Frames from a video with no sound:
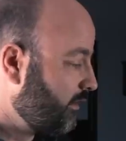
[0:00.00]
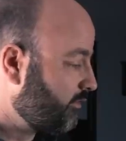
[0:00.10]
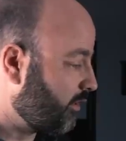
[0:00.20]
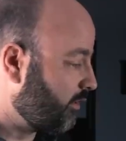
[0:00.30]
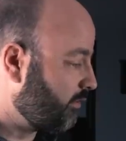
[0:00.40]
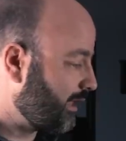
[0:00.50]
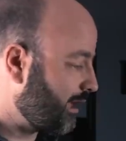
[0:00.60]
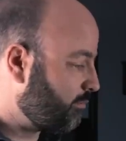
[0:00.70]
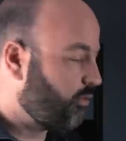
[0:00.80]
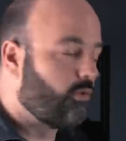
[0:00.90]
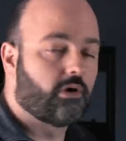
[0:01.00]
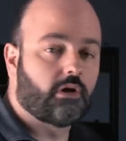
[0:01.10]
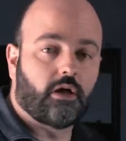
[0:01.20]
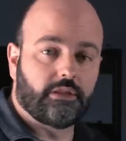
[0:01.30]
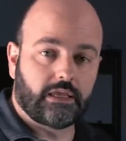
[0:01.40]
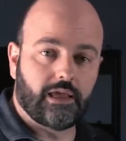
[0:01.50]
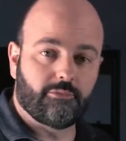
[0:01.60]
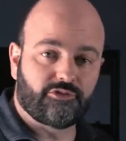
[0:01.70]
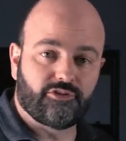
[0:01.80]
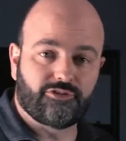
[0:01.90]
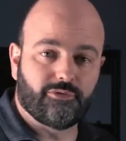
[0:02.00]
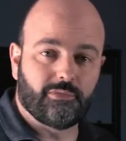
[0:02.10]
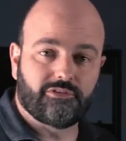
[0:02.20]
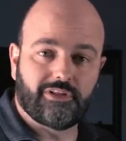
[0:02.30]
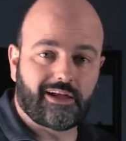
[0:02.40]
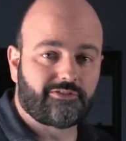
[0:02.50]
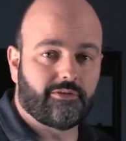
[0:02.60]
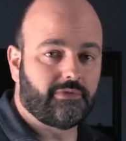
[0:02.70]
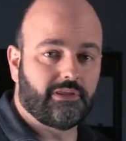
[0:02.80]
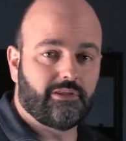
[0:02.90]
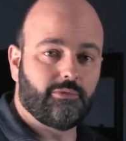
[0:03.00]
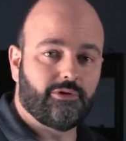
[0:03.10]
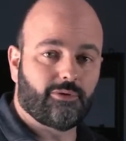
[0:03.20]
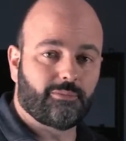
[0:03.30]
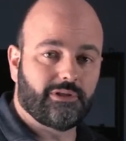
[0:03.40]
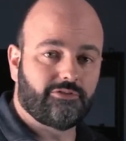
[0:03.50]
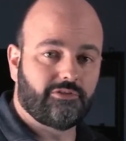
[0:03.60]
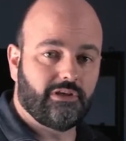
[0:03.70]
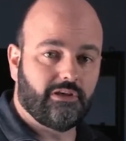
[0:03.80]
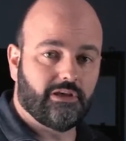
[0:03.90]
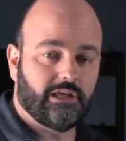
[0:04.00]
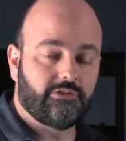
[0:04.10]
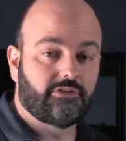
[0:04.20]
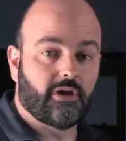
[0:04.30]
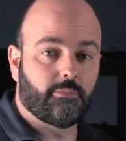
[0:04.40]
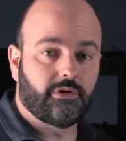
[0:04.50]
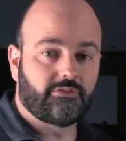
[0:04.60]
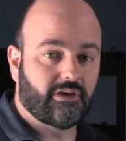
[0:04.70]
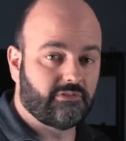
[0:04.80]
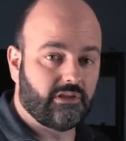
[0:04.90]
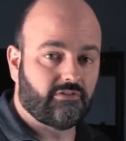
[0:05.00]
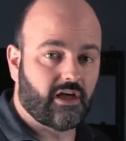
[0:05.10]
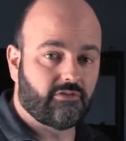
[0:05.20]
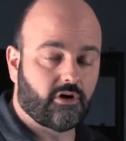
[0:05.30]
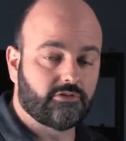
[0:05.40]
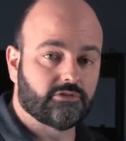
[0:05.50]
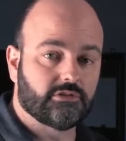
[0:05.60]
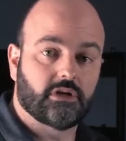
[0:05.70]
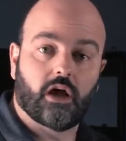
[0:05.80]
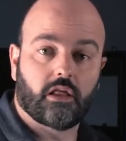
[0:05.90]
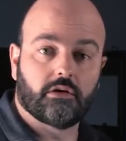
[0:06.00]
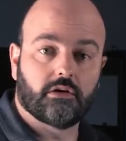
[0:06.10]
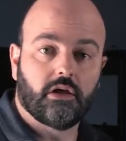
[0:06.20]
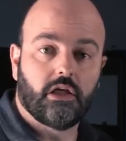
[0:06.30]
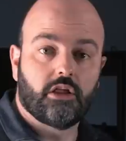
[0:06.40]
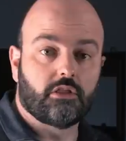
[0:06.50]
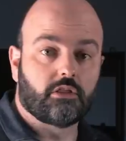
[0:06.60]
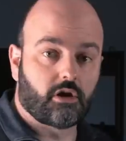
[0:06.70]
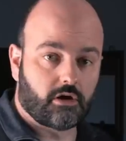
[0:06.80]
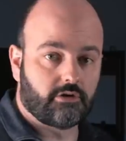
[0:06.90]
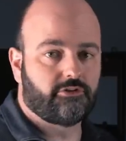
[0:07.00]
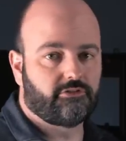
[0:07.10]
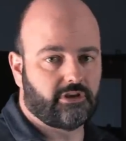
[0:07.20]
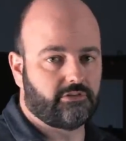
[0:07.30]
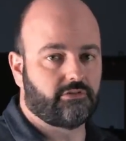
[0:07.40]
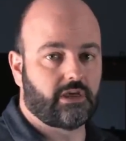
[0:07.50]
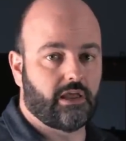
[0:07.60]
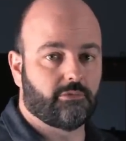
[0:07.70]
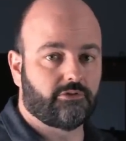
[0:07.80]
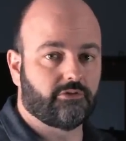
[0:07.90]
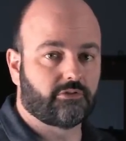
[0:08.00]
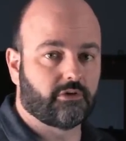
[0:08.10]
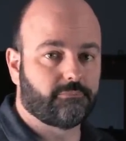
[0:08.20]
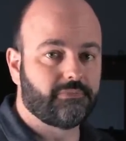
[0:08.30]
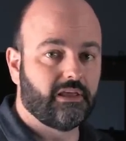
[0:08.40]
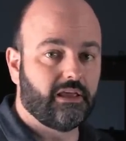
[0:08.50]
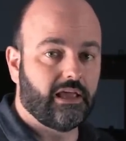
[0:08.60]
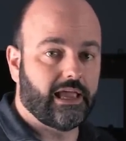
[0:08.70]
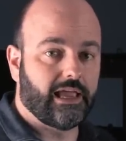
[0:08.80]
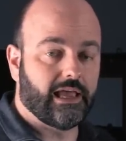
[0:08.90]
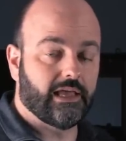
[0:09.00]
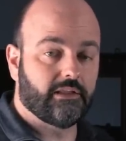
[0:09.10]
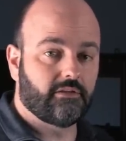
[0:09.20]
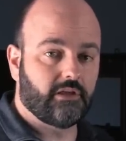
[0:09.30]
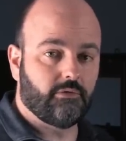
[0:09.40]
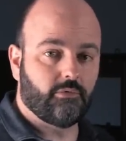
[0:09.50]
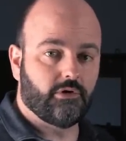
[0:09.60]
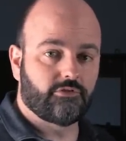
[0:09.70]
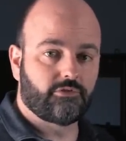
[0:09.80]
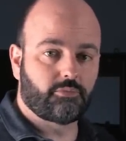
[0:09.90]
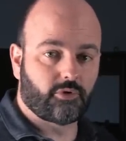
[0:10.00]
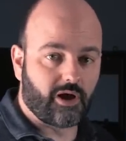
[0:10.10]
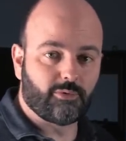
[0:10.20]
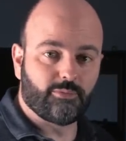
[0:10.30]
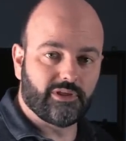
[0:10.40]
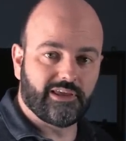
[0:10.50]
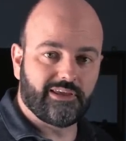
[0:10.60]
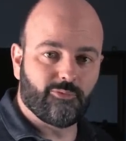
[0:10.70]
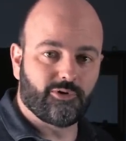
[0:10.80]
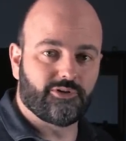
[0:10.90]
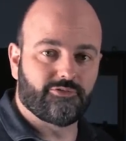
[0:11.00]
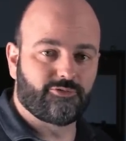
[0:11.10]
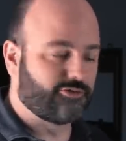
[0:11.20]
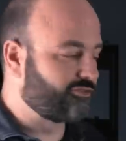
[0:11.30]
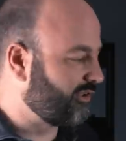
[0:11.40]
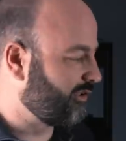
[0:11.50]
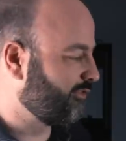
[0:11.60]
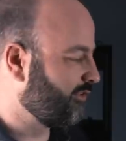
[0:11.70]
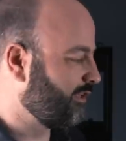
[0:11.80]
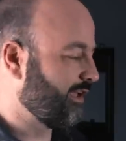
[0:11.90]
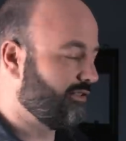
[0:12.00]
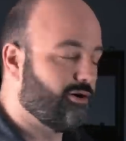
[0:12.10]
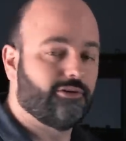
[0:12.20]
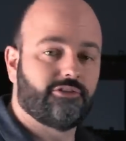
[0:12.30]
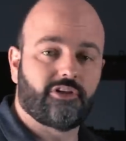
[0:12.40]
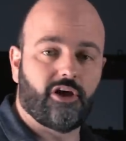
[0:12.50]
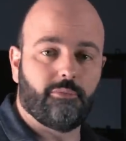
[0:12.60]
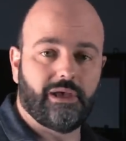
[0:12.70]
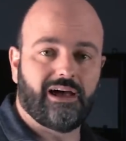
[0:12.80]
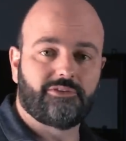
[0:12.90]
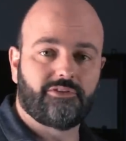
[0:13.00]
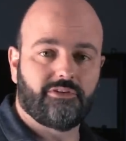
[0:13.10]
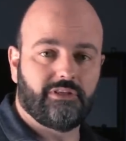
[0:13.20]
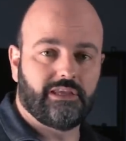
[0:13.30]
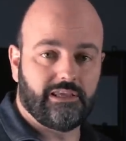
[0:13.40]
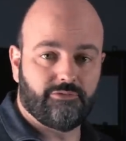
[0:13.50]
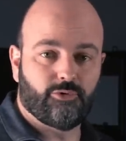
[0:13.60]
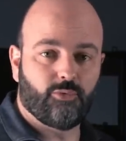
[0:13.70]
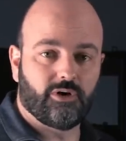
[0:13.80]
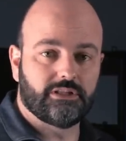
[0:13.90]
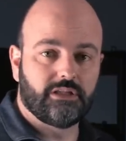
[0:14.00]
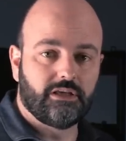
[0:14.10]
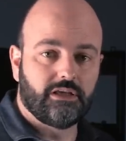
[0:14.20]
So that port on the camera system is not something that we normally see in a sub $7,500 large sensor camera system. And it was probably one of the first things that I noticed about the EVA 1.